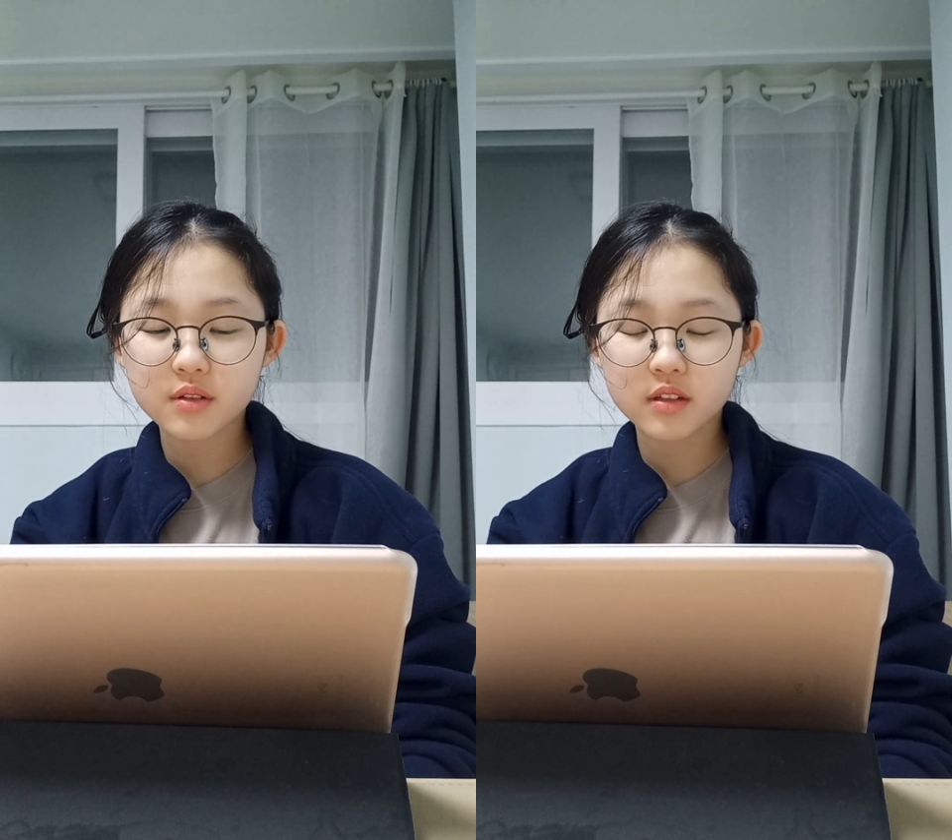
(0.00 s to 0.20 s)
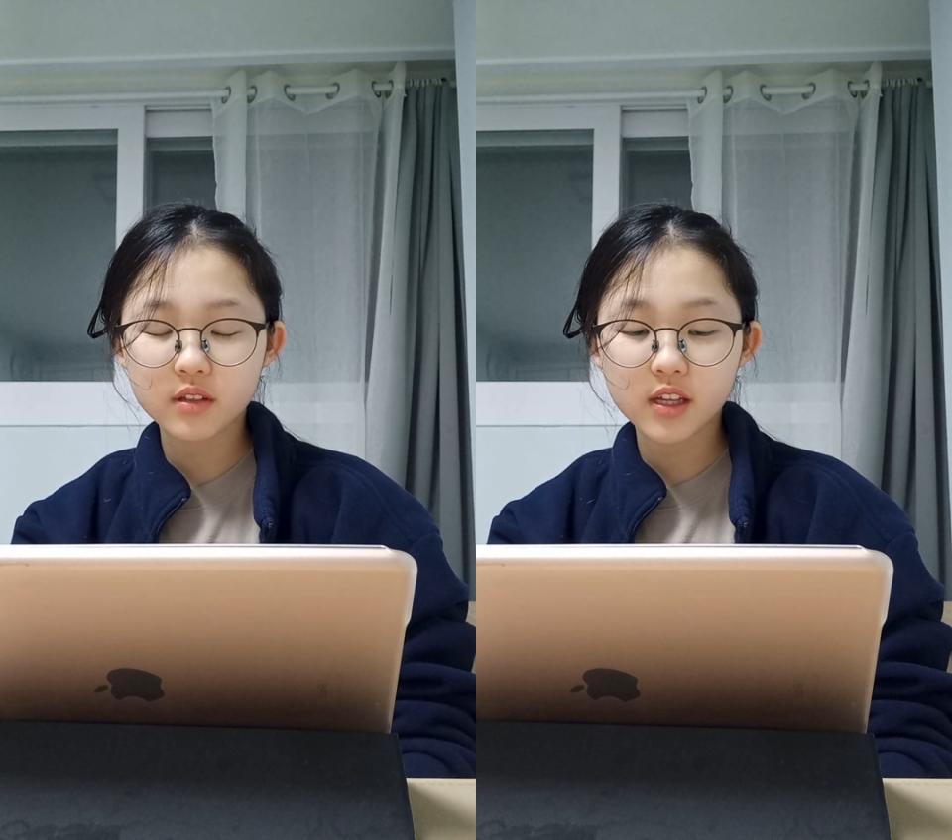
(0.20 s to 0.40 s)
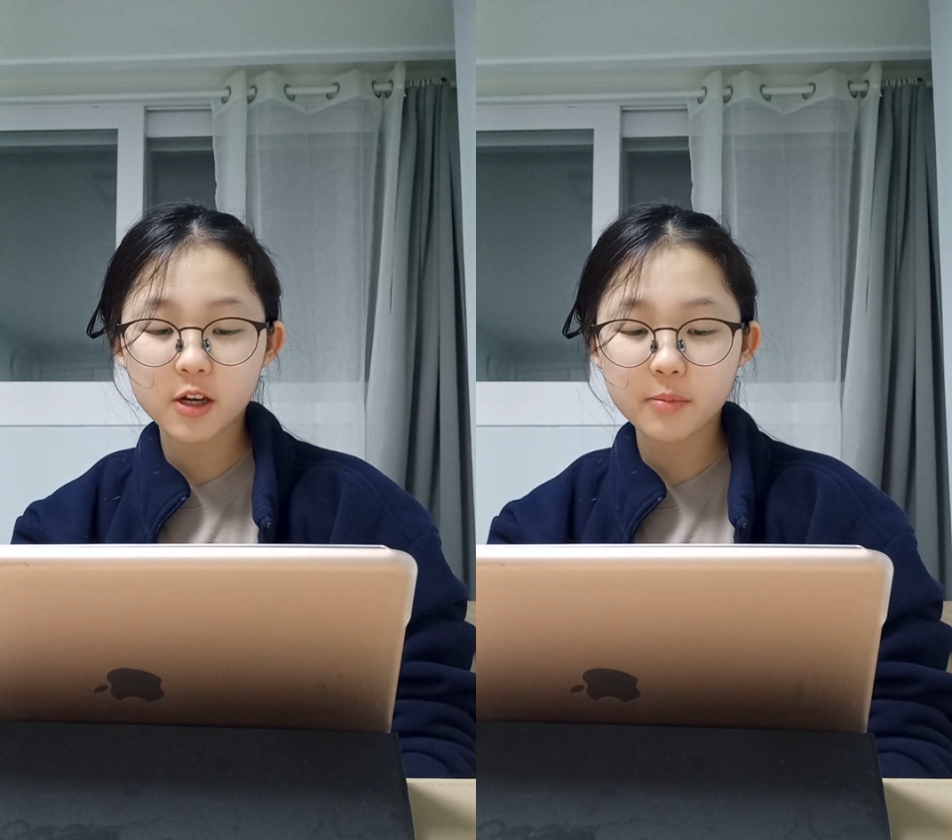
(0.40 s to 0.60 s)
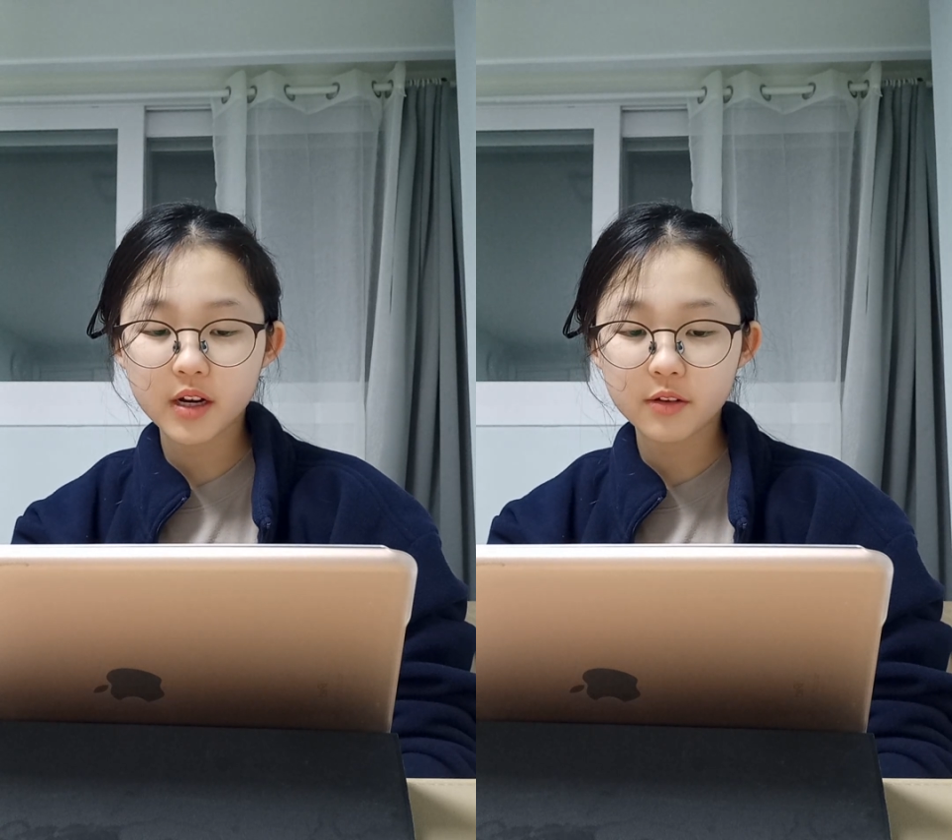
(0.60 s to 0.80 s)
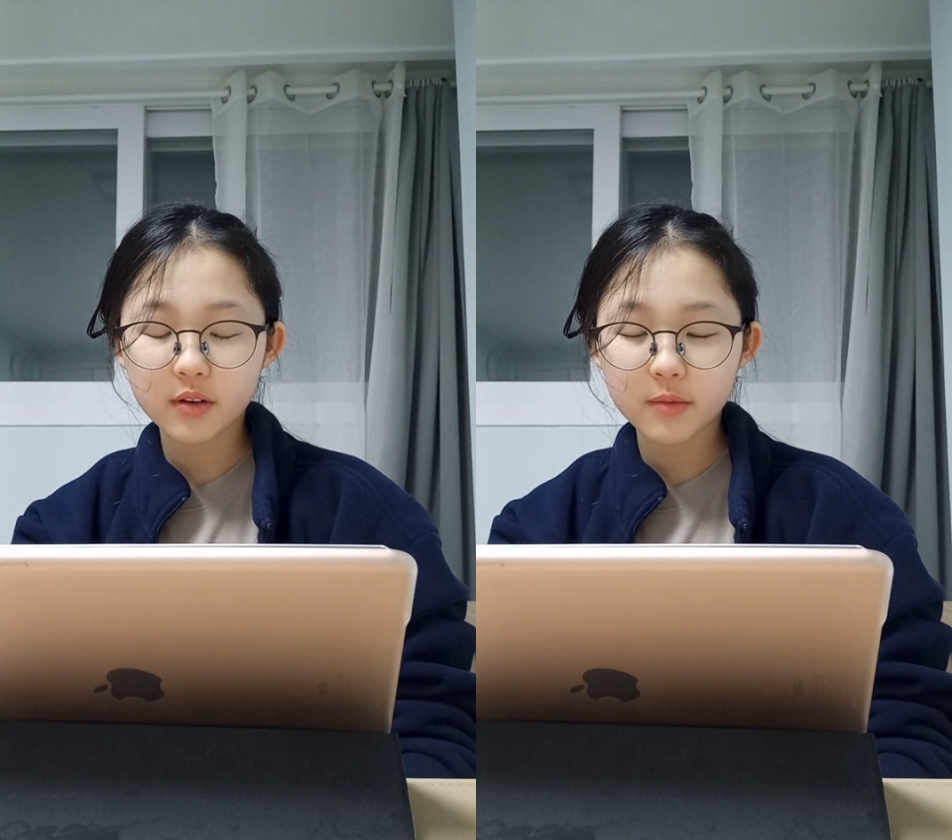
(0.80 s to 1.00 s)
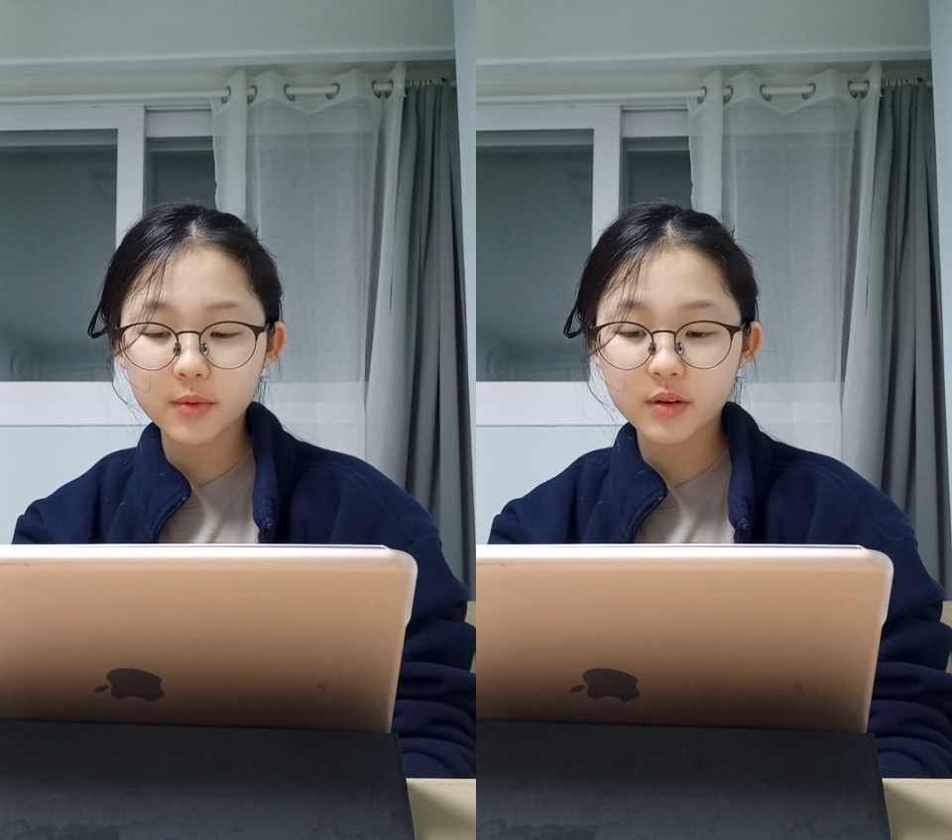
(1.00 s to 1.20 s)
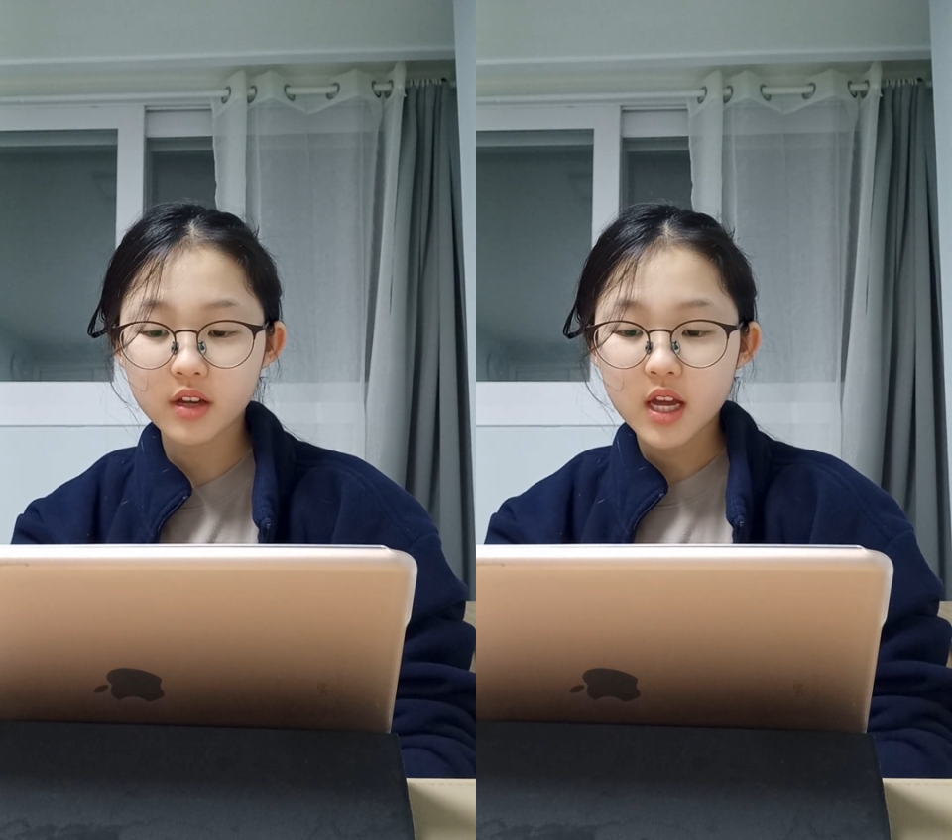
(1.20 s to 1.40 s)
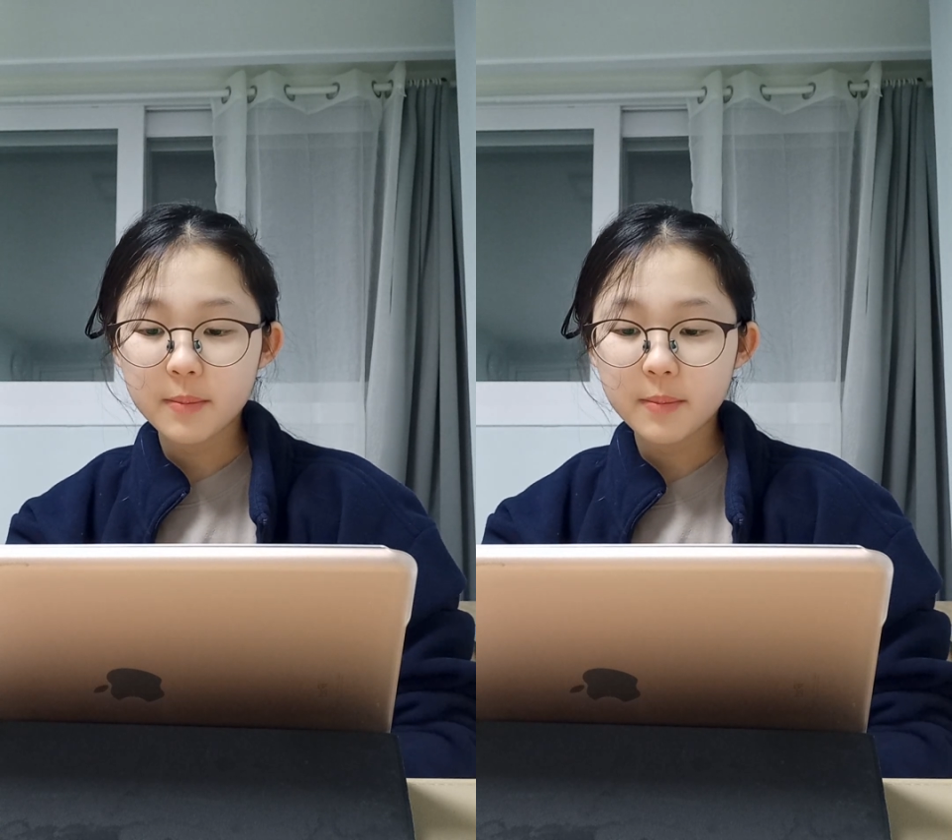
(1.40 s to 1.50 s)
the nearby river,